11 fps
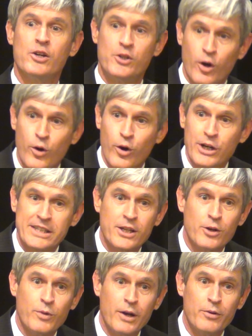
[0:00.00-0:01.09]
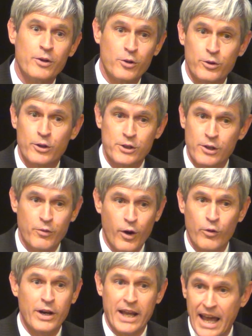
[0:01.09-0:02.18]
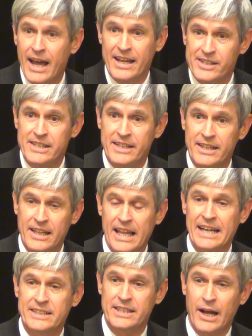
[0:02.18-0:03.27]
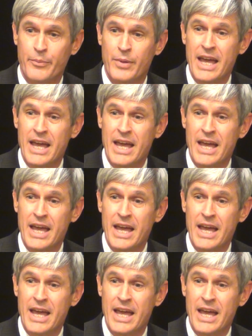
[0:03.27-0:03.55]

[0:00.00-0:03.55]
Joe Courtney's going to win two-thirds of the vote, as he did the last time.